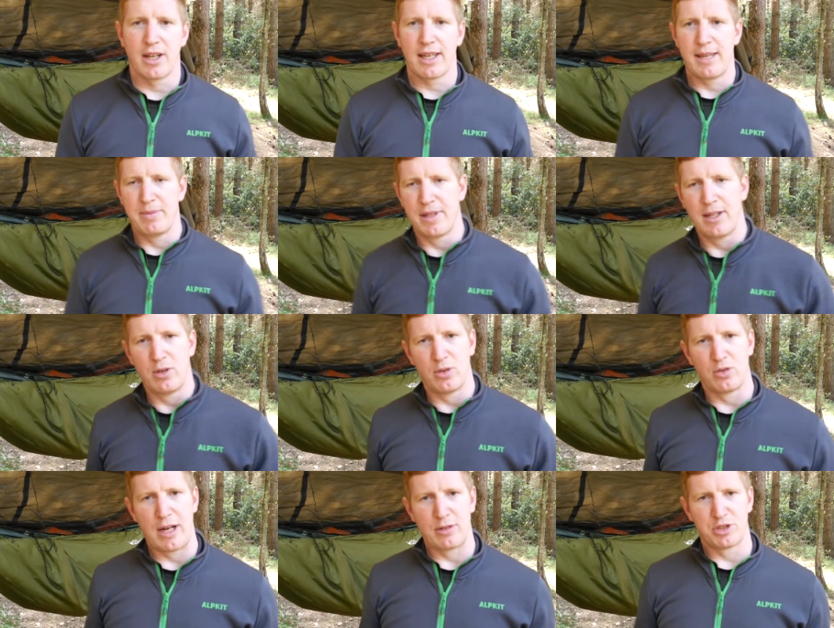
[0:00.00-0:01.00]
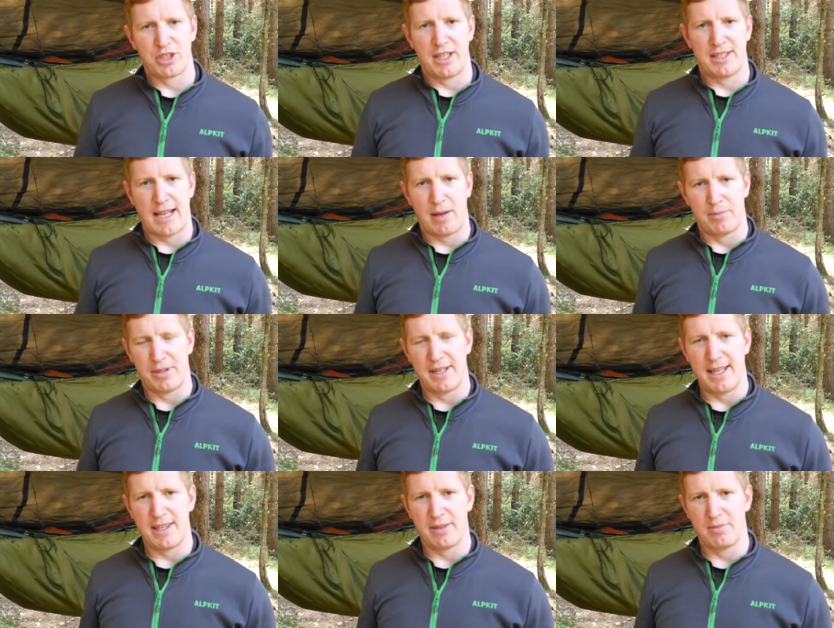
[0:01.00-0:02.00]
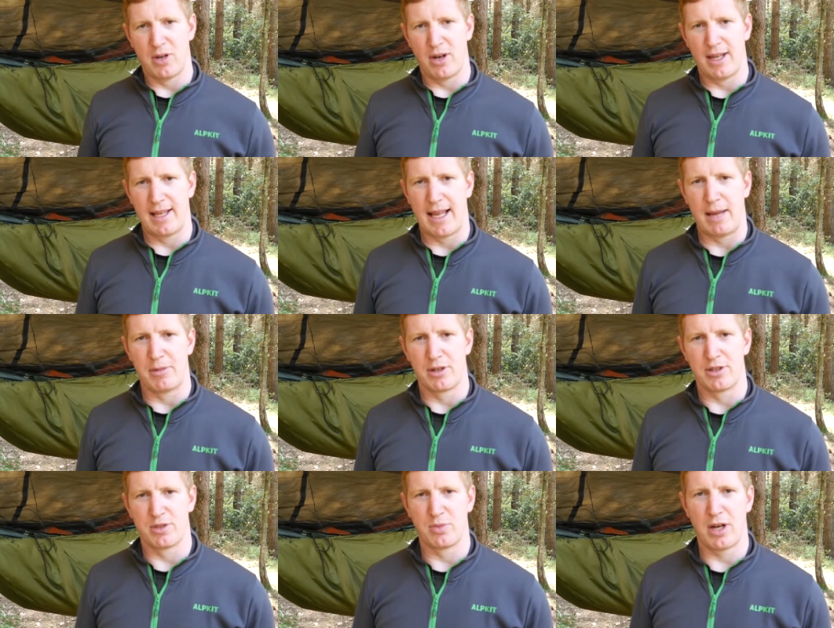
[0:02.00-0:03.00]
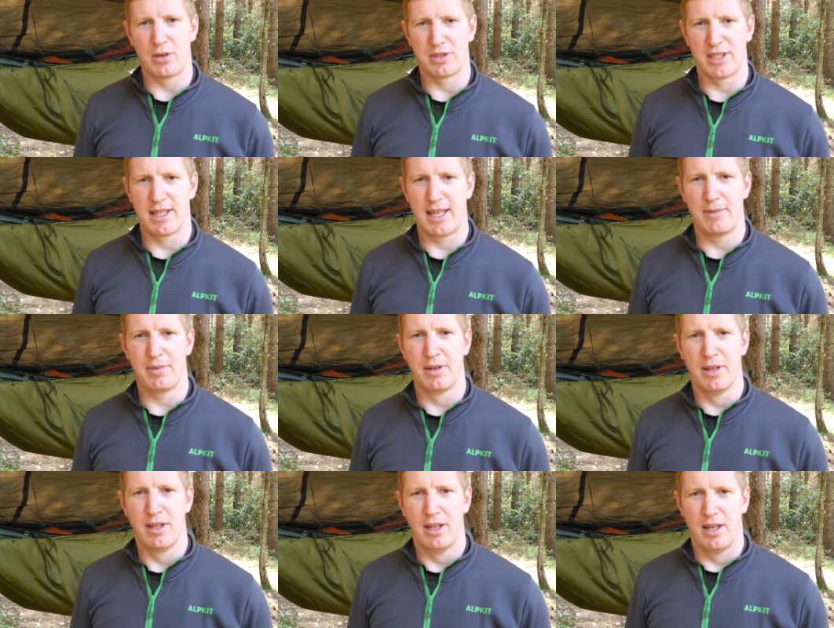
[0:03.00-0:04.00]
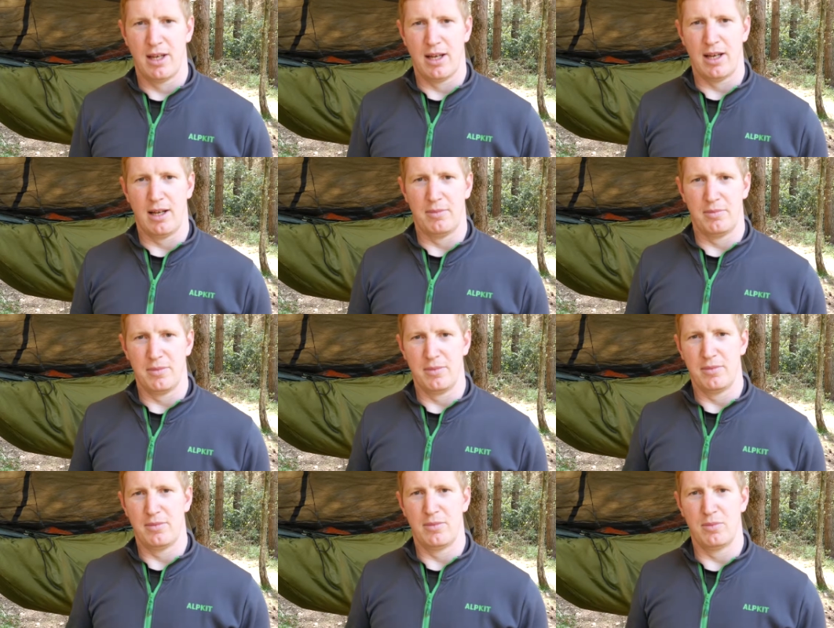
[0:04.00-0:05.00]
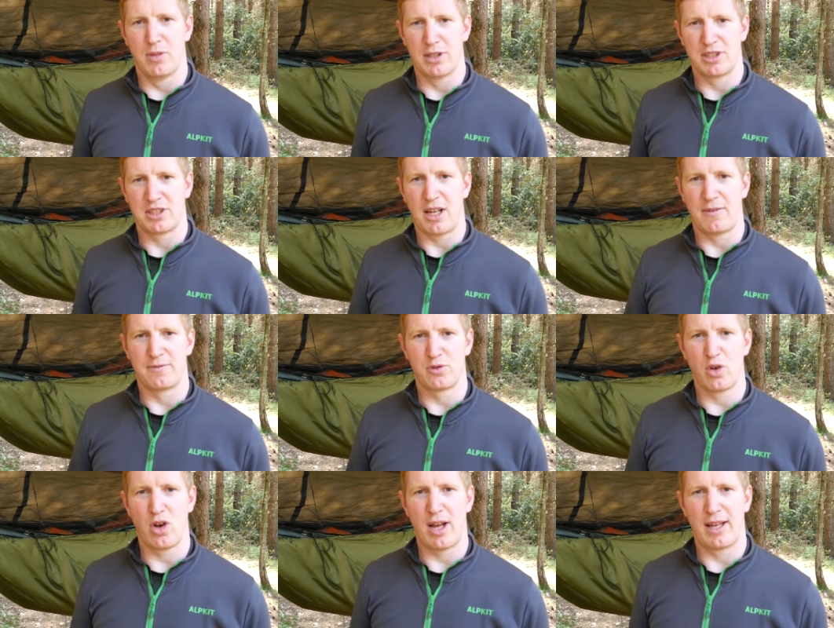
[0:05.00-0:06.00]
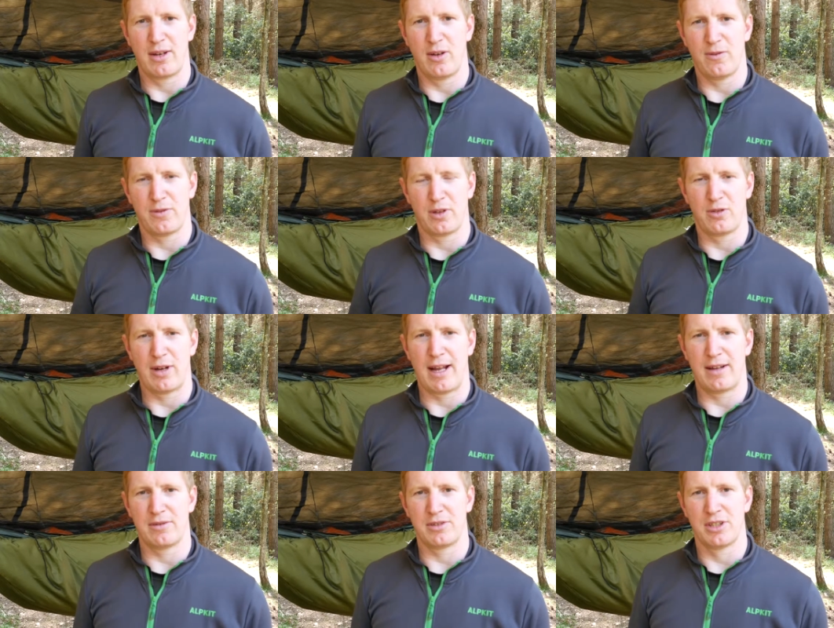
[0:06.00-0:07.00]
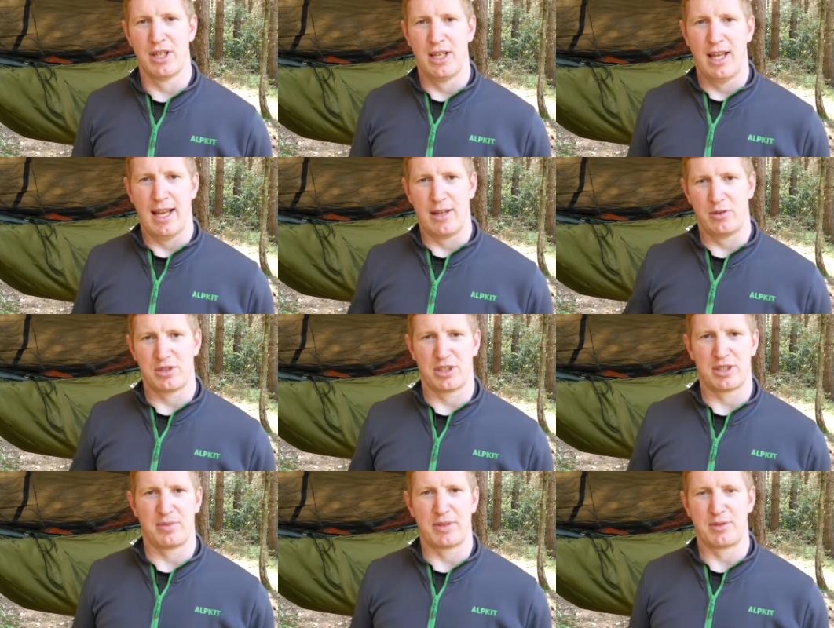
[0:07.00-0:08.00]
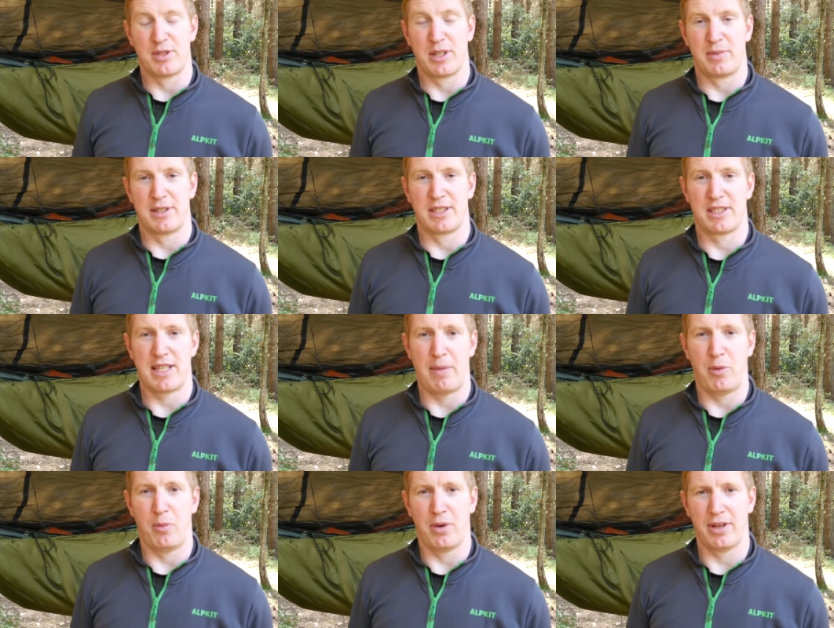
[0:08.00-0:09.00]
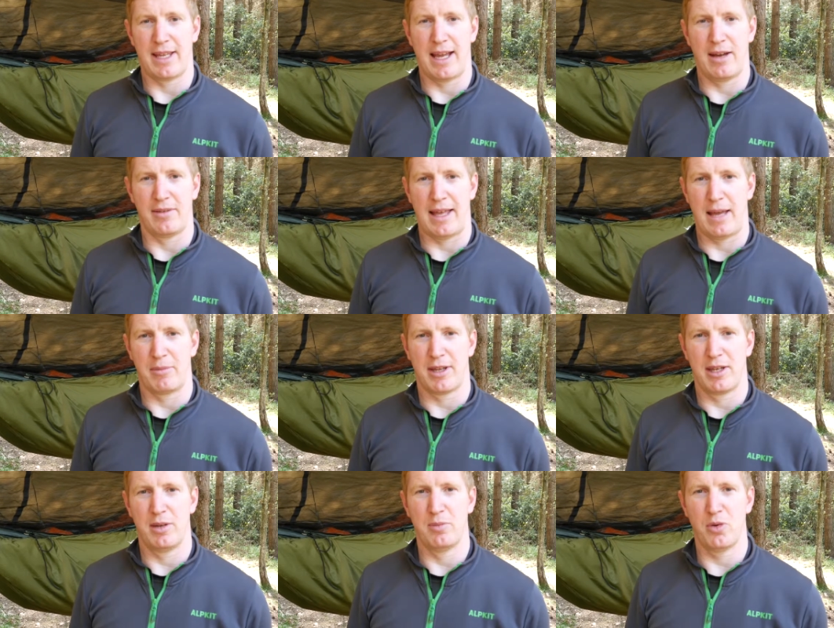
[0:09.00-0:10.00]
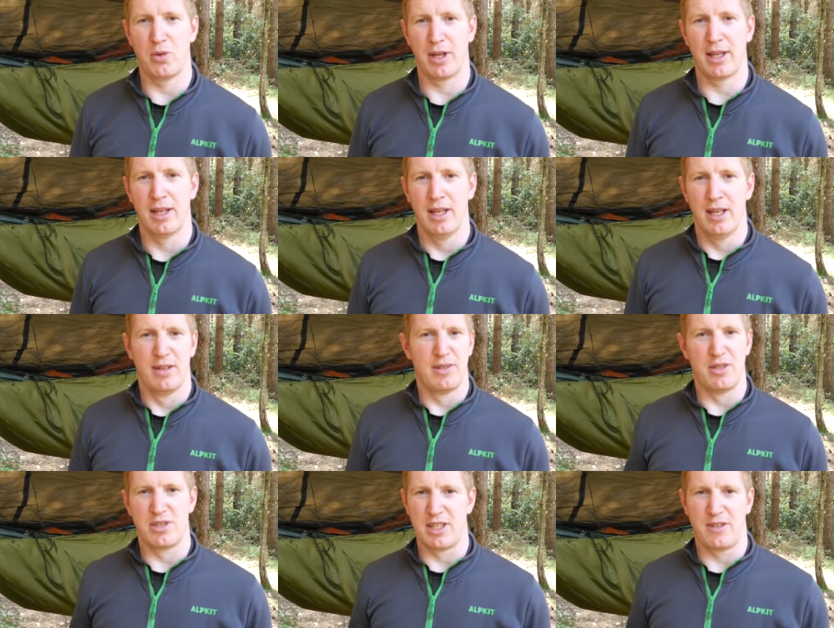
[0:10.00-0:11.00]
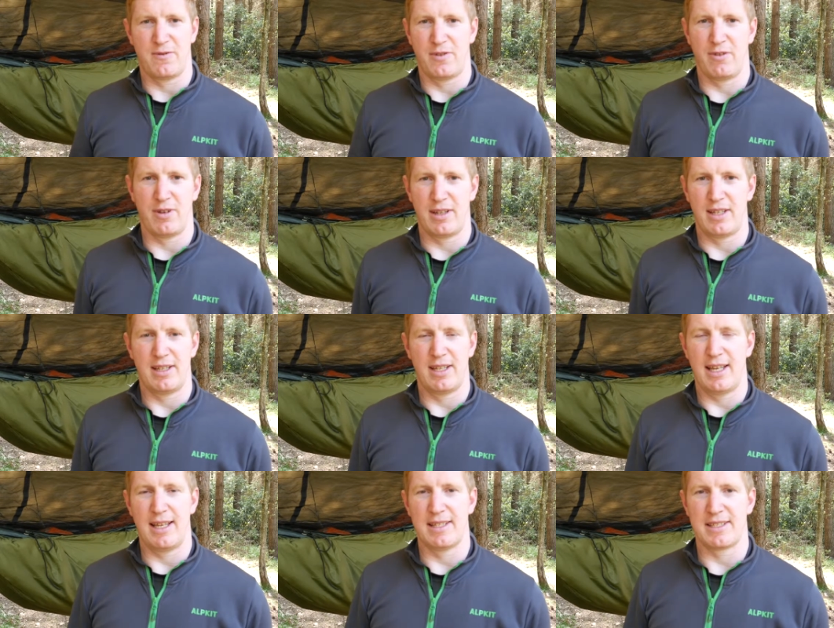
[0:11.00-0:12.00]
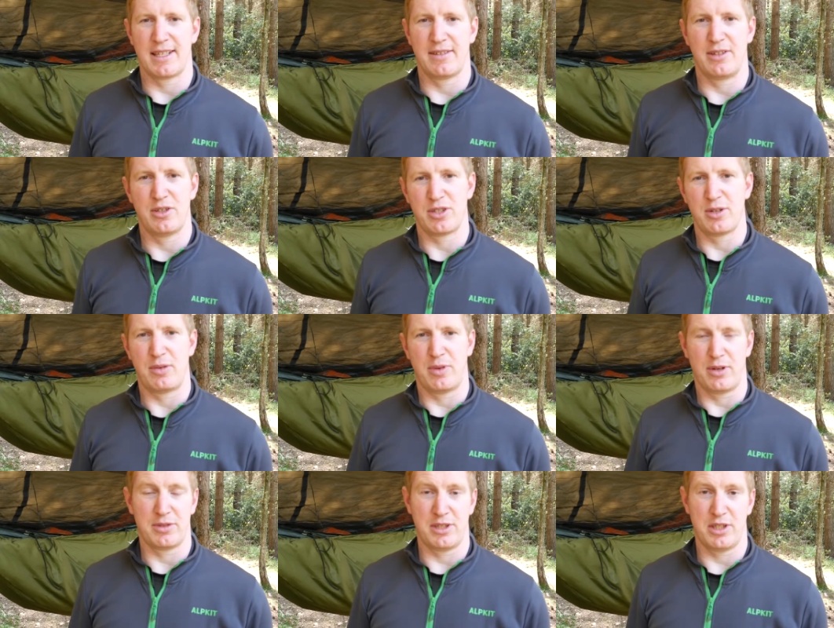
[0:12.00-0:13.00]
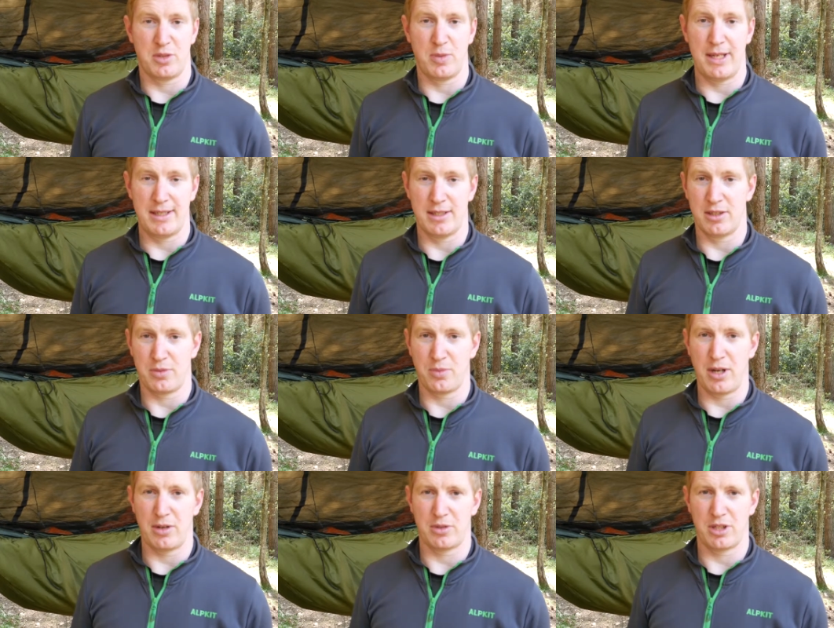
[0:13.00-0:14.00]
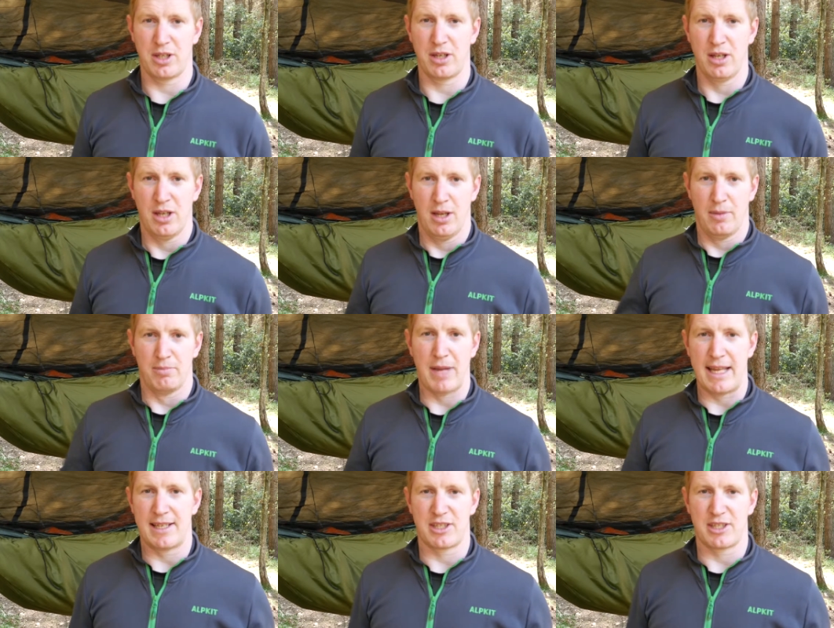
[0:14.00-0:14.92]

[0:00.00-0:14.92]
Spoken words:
I keep a little ground sheet down beneath my hammock as well to keep my stuff dry and off the ground, and also gives me something to step on when I get out of the hammock in the morning. I used this for years, and I used it when I was in Sweden as well to make a